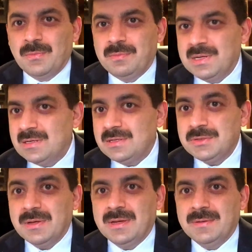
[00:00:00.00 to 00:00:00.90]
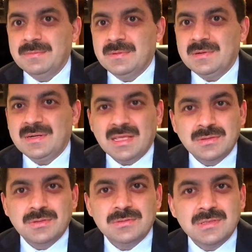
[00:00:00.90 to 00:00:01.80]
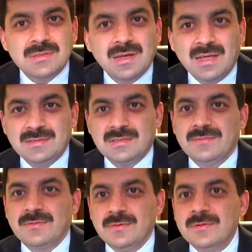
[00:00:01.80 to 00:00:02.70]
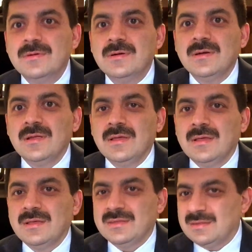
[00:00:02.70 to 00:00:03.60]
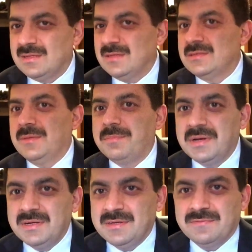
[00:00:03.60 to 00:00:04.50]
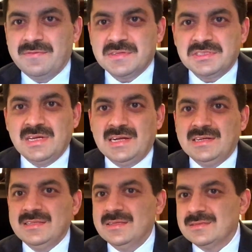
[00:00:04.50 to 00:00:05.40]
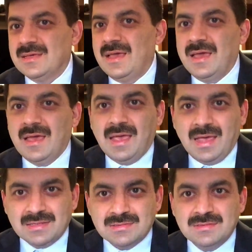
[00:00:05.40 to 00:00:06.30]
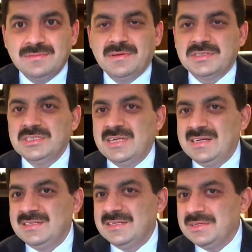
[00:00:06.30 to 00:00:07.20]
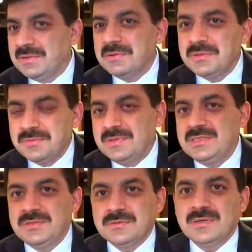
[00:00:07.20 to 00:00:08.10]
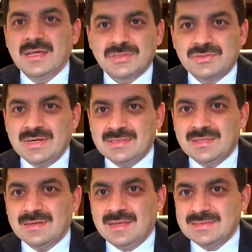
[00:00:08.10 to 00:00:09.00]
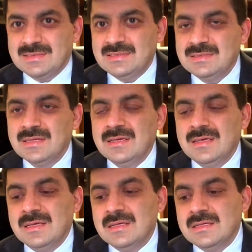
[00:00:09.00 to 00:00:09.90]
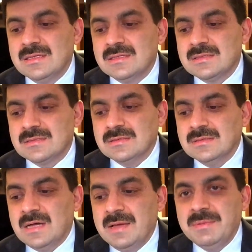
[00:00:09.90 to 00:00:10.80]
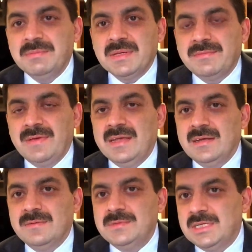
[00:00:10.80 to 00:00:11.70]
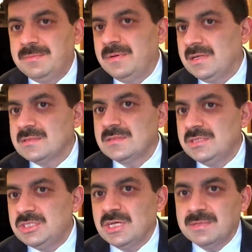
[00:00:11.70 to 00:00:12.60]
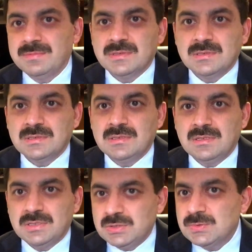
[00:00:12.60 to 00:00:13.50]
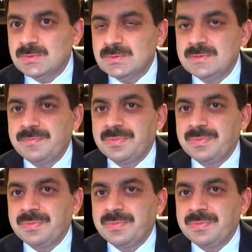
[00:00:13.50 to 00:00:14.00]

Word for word: where you have 10,000 lines of code. There's a printing functionality, there's an Excel functionality. You wish you could extract the classes. So I'm a big fan of JetBrains ReSharper tool.